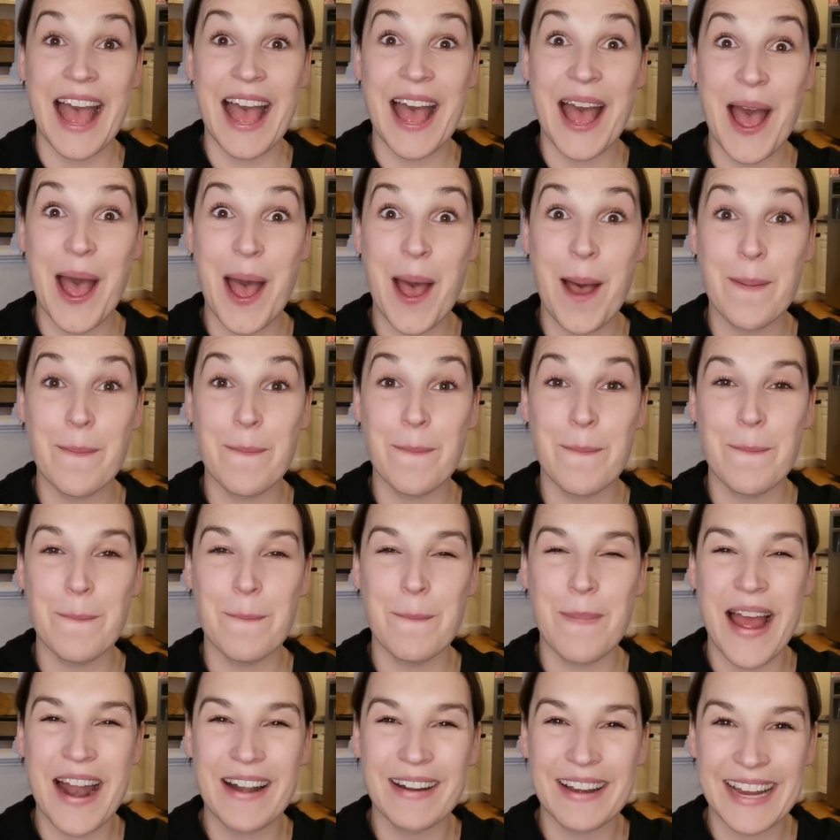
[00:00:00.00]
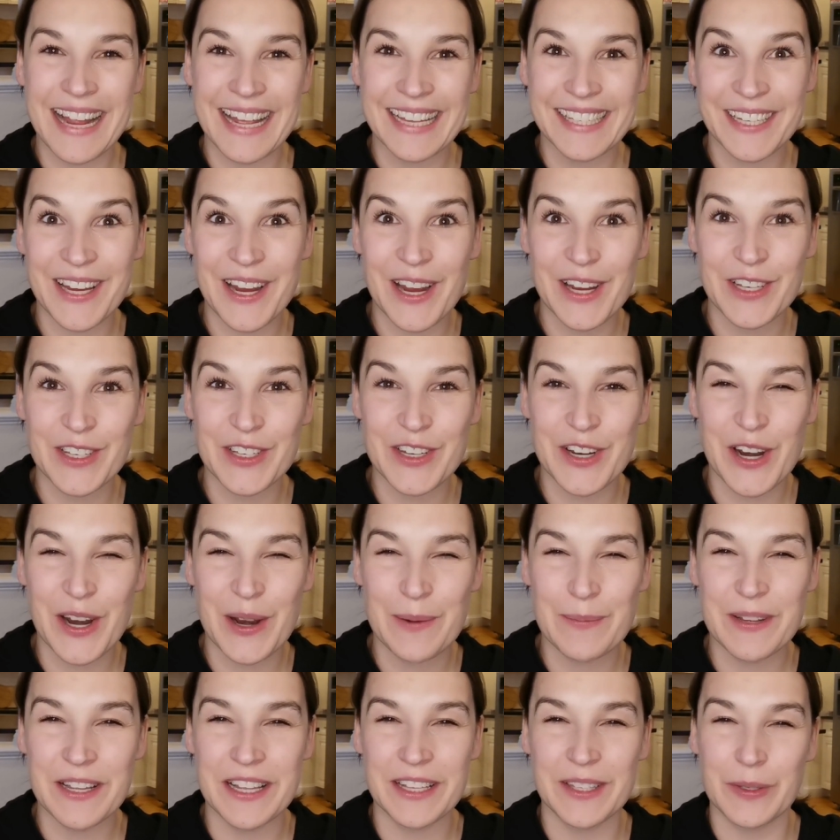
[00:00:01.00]
America's Got
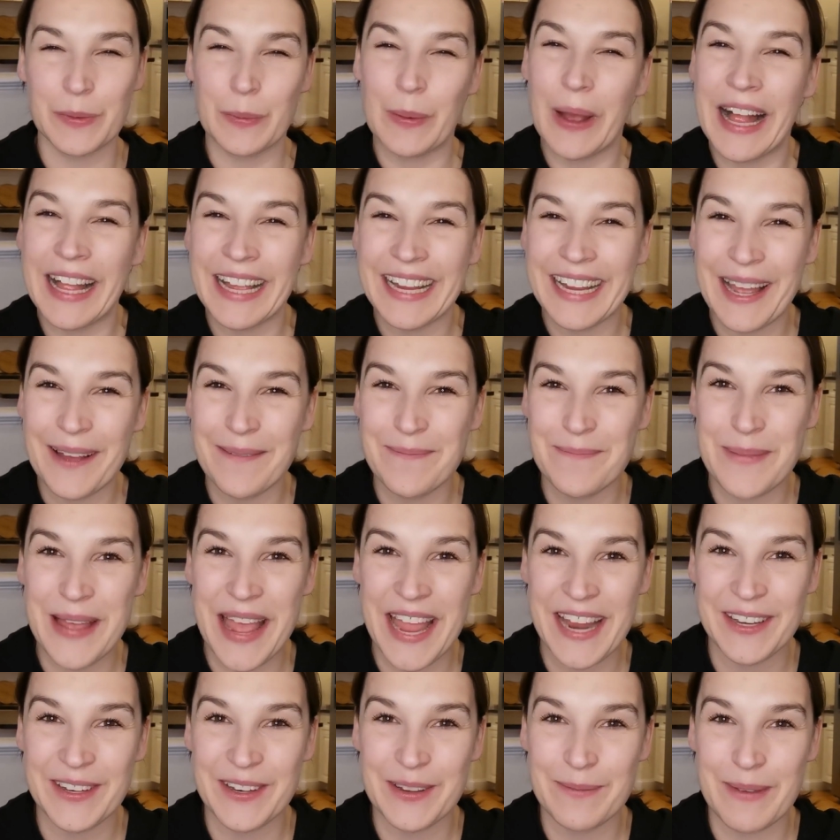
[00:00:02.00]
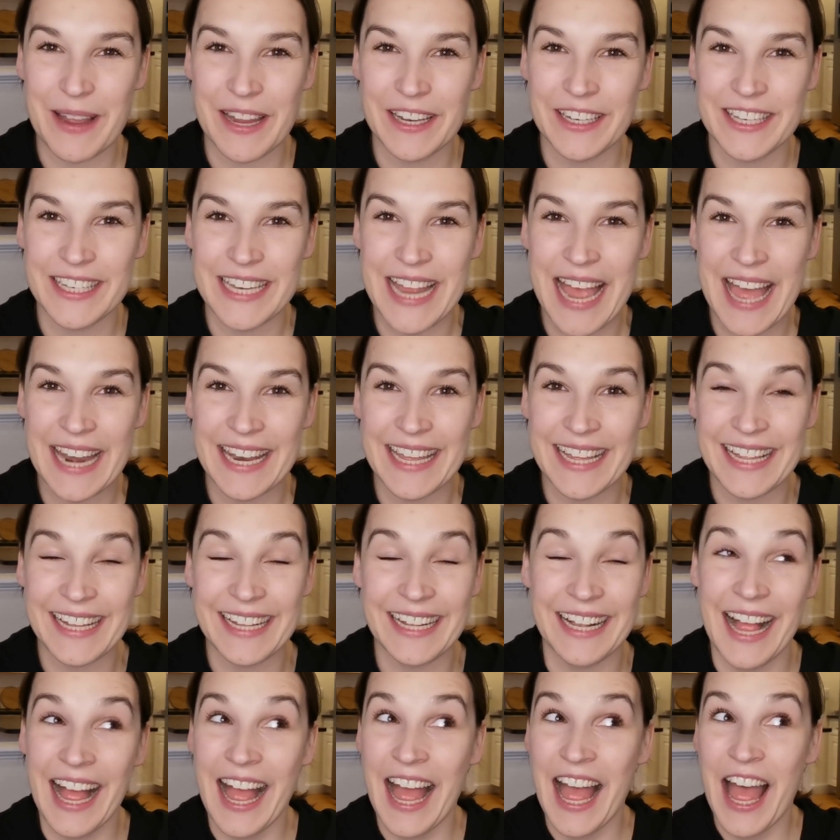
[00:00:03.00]
Germans! Welcome back to my channel.